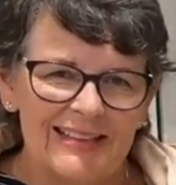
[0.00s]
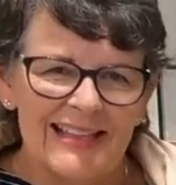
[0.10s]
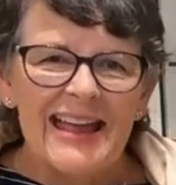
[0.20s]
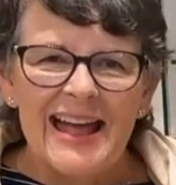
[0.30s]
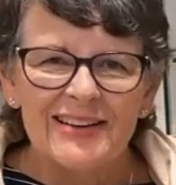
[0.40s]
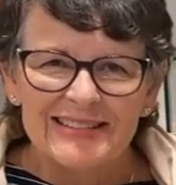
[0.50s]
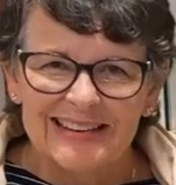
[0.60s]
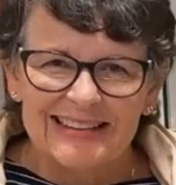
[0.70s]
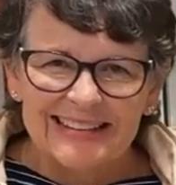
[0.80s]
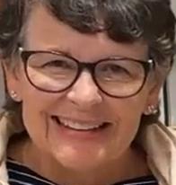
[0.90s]

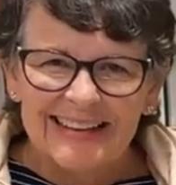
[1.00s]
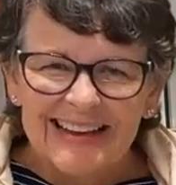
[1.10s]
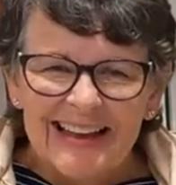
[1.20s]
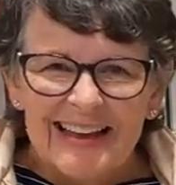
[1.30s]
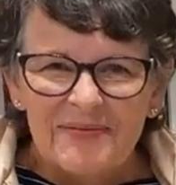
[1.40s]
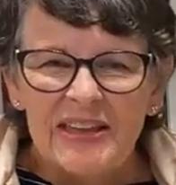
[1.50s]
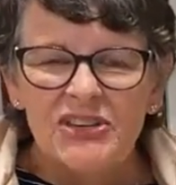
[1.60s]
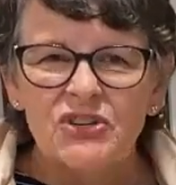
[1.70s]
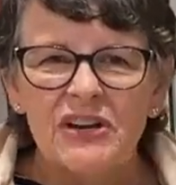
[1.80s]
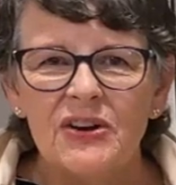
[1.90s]
lighthouses,
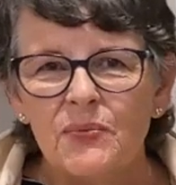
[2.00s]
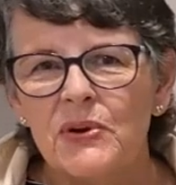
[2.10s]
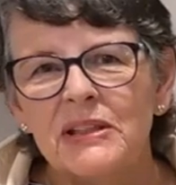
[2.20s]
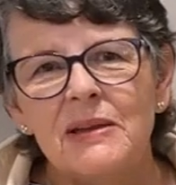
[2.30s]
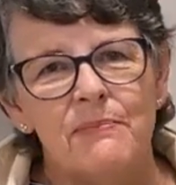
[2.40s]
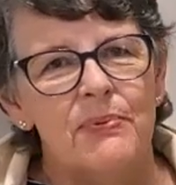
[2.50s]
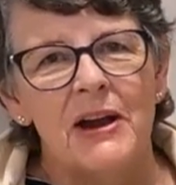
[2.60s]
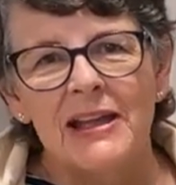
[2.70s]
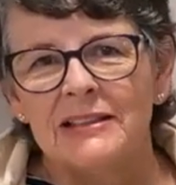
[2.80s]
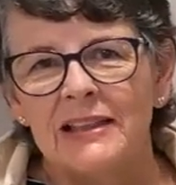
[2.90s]
because you need a really
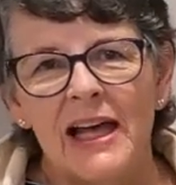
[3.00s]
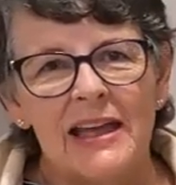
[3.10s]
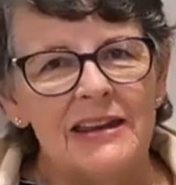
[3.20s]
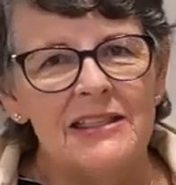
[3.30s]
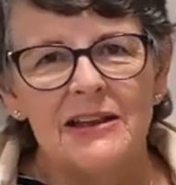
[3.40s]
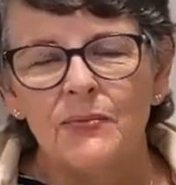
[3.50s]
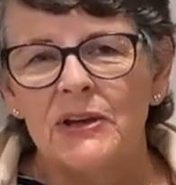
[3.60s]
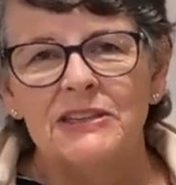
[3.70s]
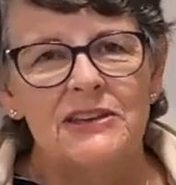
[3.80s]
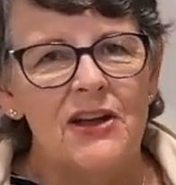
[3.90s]
bright light, and there
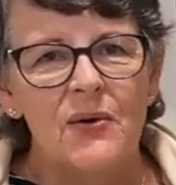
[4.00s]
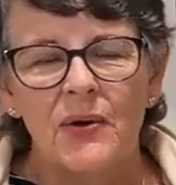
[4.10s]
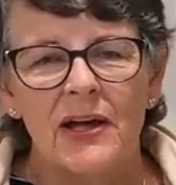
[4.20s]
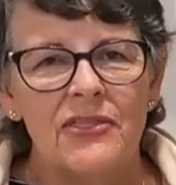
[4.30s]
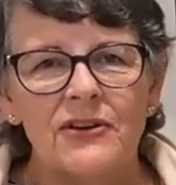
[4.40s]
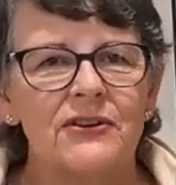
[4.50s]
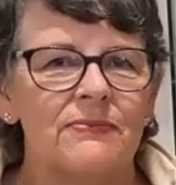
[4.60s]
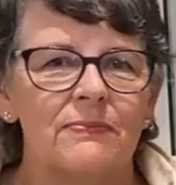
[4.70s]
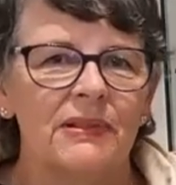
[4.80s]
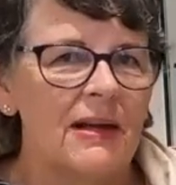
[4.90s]
was no
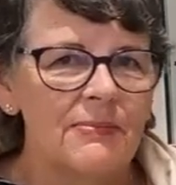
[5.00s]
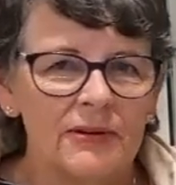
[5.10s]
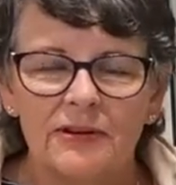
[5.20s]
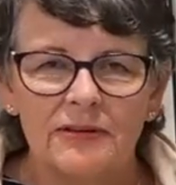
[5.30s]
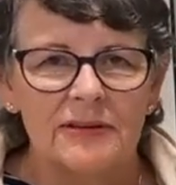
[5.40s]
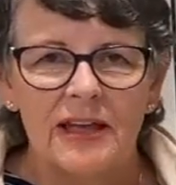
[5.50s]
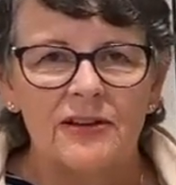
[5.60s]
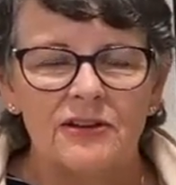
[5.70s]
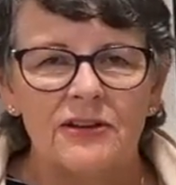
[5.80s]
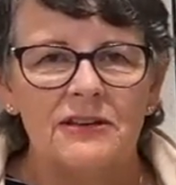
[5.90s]
other blubber
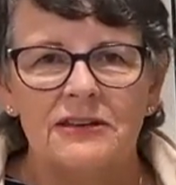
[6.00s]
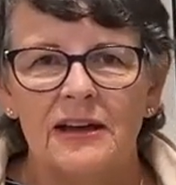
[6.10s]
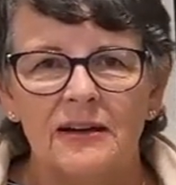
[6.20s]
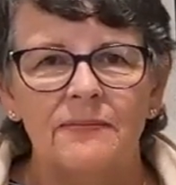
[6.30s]
that could